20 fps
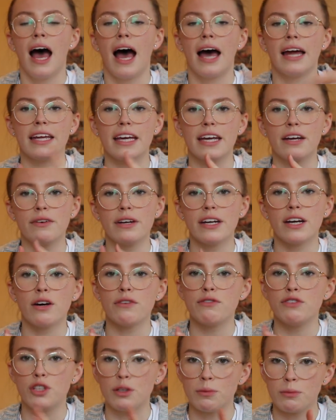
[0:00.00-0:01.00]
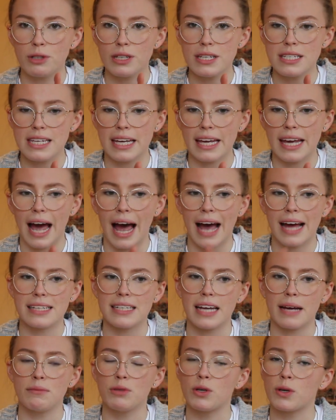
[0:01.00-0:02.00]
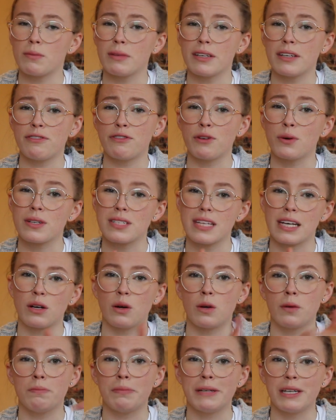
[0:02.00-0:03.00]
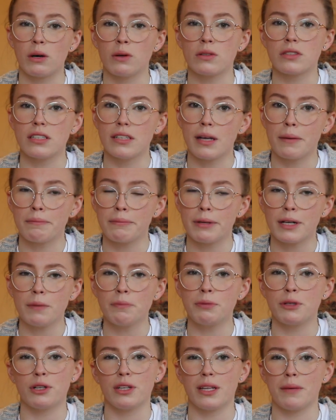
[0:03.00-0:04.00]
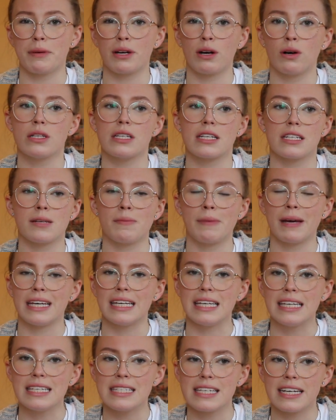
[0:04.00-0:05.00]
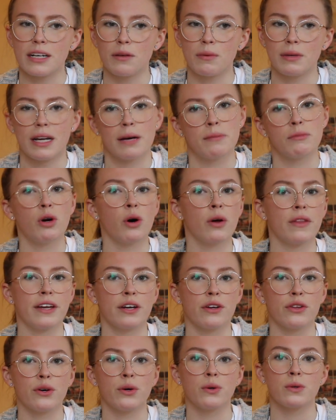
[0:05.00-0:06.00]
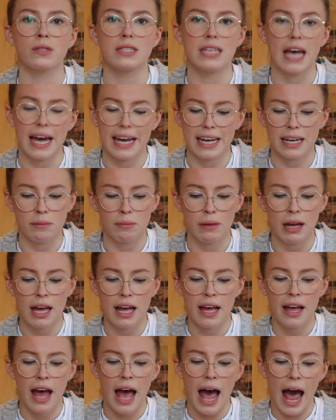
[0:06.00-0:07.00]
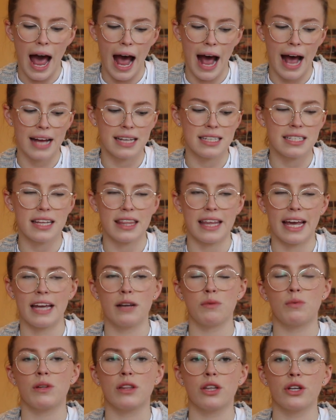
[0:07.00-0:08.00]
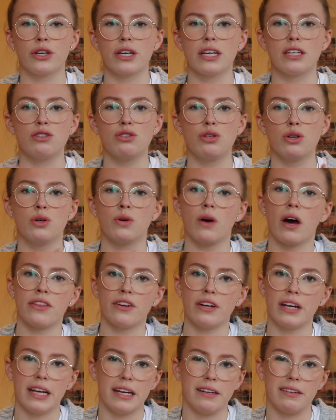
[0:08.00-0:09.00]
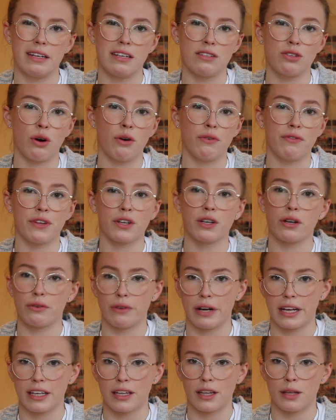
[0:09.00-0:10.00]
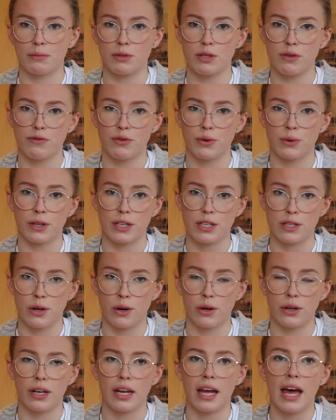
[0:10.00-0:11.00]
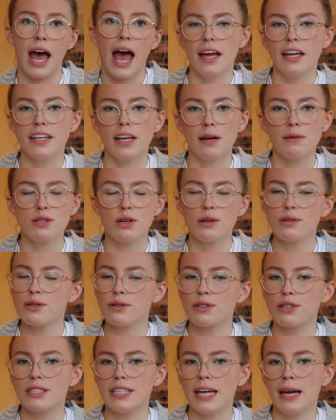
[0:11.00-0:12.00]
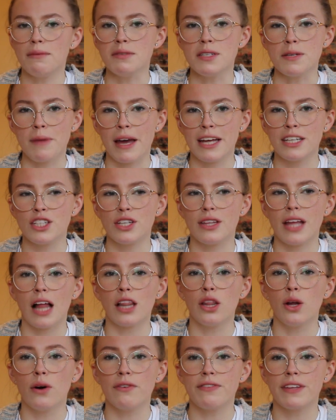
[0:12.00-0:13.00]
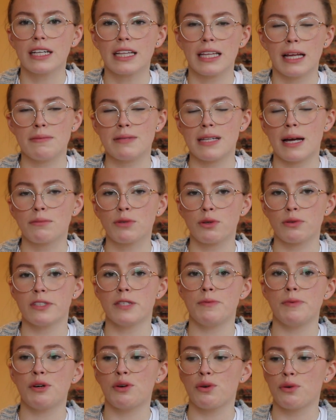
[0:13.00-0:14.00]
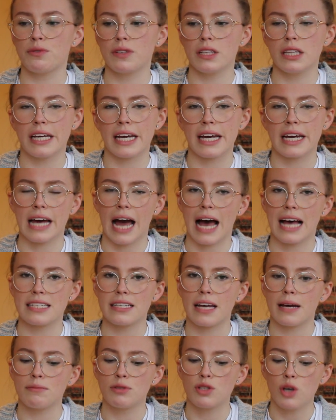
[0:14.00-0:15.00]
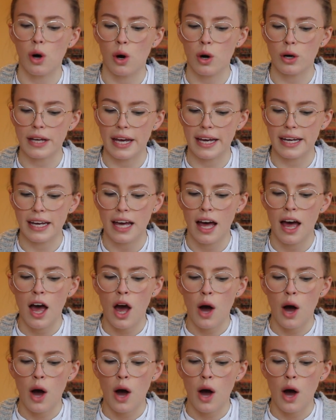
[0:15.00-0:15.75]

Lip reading: an area of numeracy, and I'm normally focusing on beyond number purely because it's a bit easier when I'm not there the whole time, and then we'll look at two other areas of the curriculum to focus on. Now is also a good time to mention that a lot of the clips I'm going to be overlaying as I'm talking